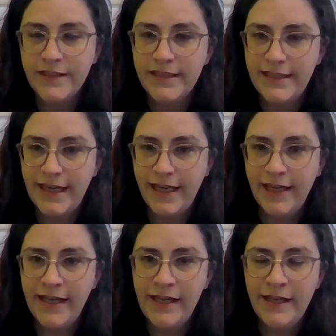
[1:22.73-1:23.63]

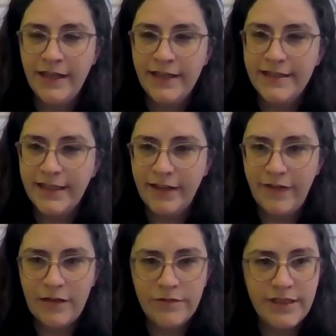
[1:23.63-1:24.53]
Today, the city of
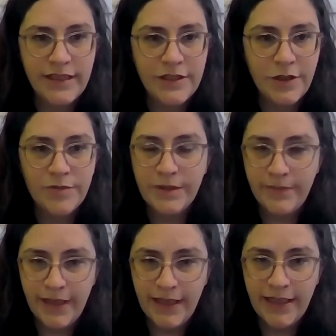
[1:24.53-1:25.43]
Hamilton is home to
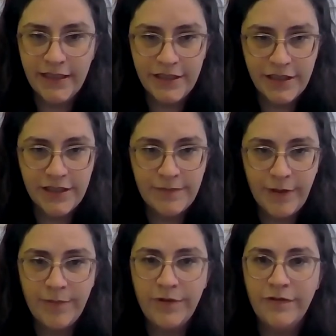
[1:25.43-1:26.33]
many Indigenous
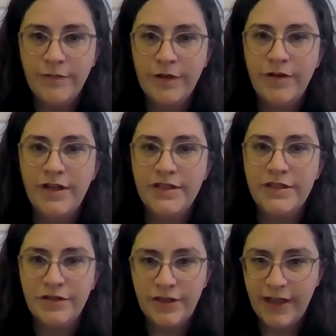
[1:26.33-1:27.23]
people from across
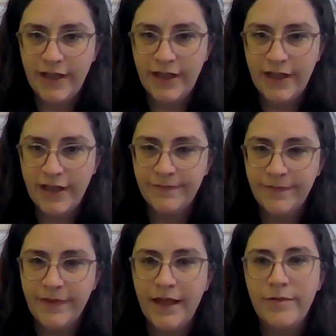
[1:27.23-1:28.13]
Turtle Island,
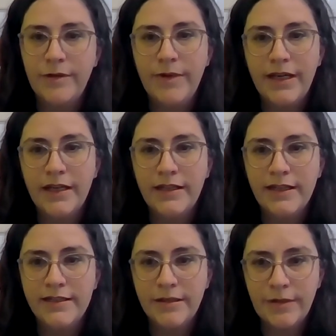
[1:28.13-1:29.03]
and we
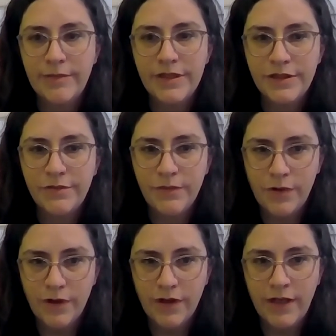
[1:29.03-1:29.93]
recognize that we must do
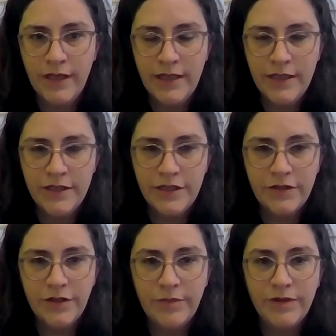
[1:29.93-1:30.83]
more to
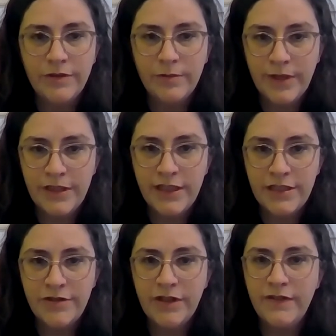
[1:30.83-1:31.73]
learn about the rich
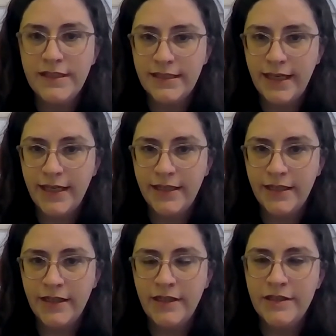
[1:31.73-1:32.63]
history of this land
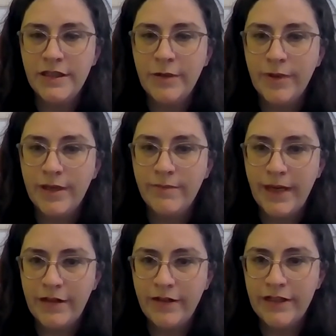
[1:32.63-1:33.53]
so that we can
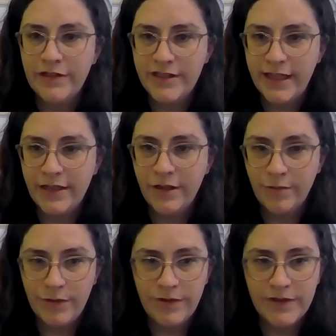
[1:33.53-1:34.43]
better understand our
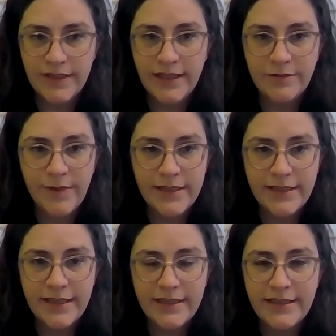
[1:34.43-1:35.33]
roles as
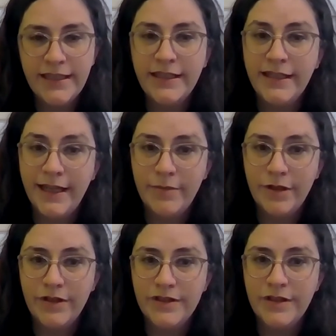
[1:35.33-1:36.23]
residents,
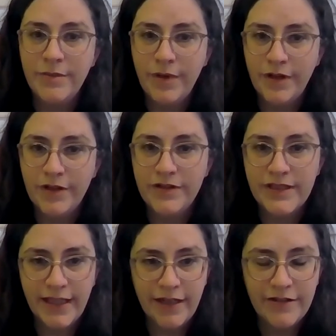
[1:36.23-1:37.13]
neighbors,
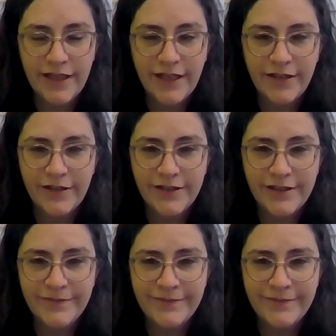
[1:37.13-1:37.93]
partners, and caretakers.